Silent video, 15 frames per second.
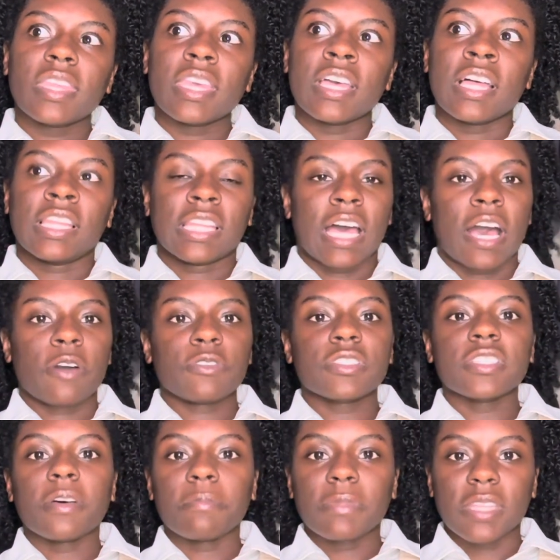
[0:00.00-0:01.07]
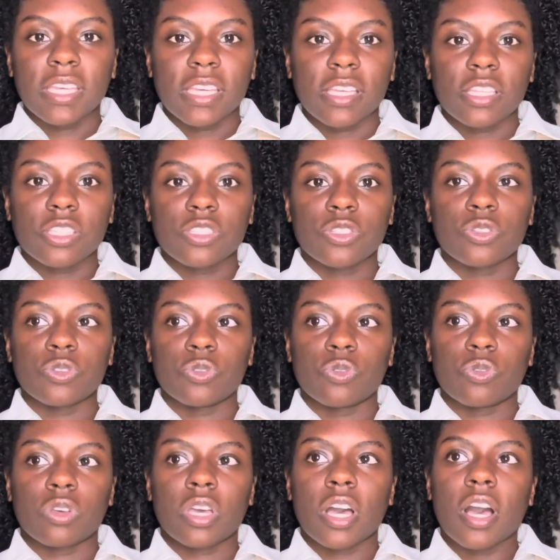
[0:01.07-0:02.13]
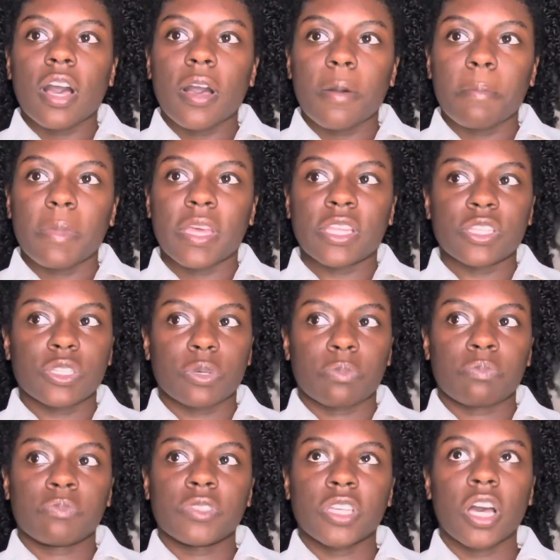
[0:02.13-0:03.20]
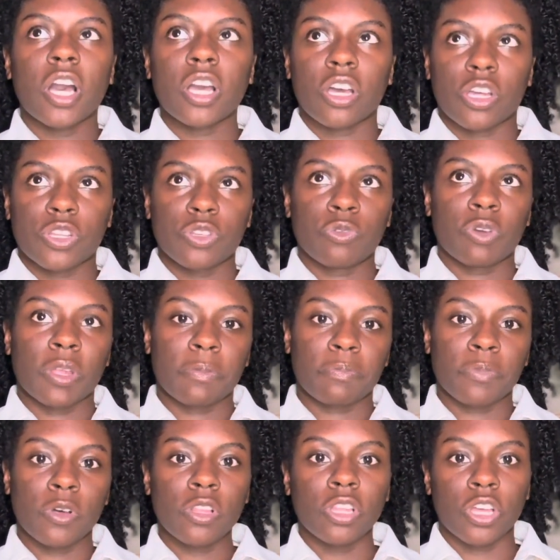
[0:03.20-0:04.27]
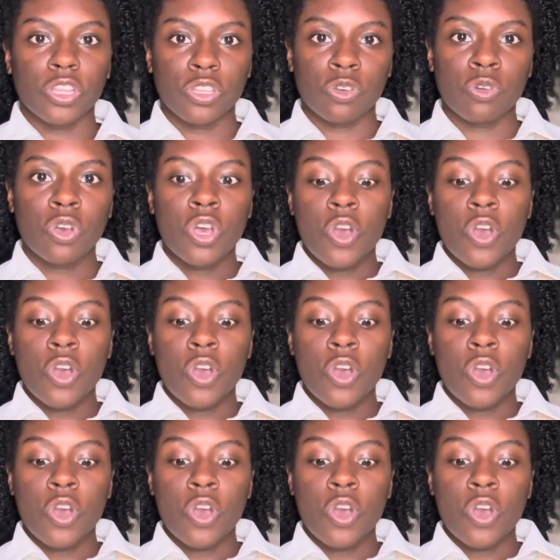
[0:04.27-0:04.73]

allow something to come and to tug on you and pull on you